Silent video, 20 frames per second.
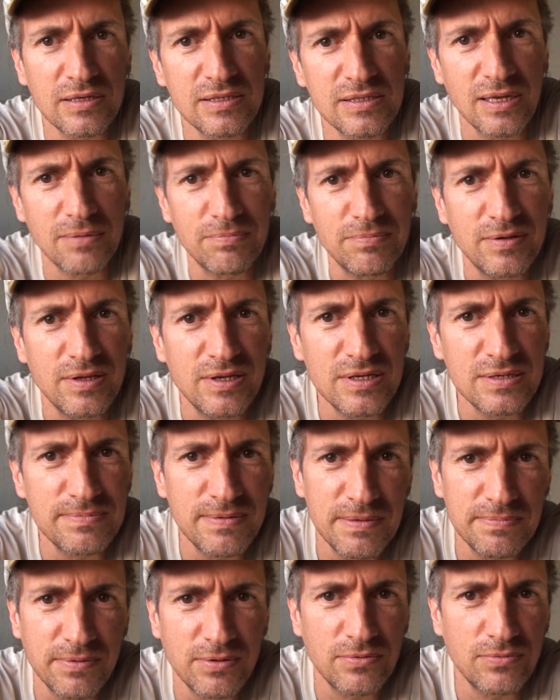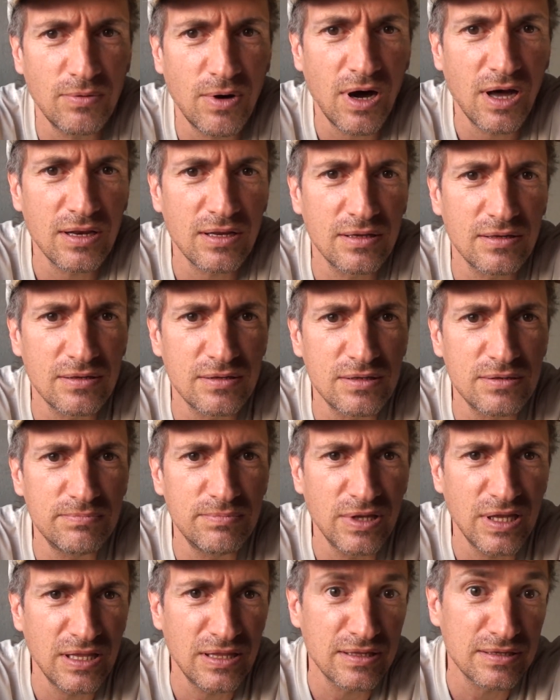except these people want it to
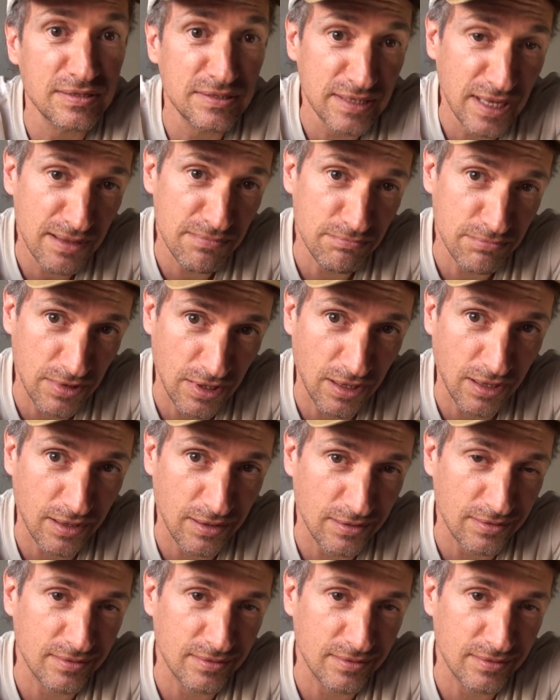be the same thing.